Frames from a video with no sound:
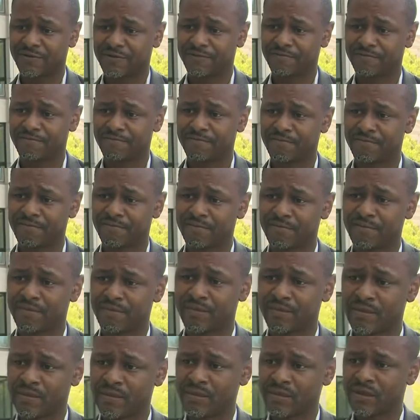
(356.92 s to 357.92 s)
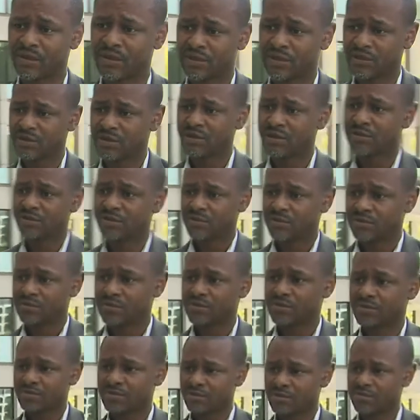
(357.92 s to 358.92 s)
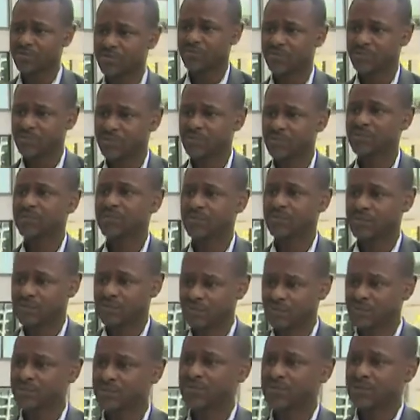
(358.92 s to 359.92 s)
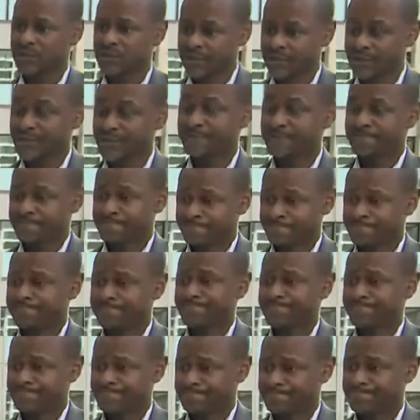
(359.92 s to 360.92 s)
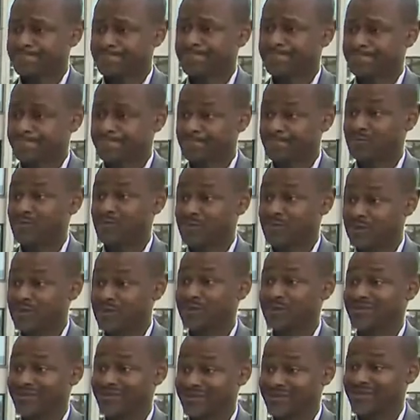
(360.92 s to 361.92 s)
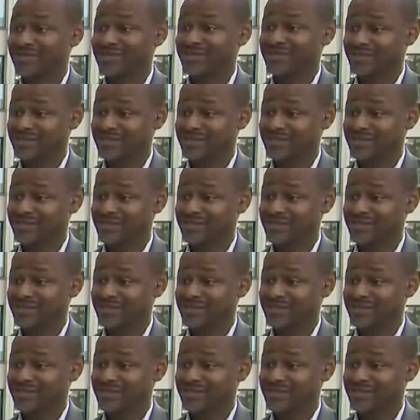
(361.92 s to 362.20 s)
You have fought against recidivism here in Memphis for a very long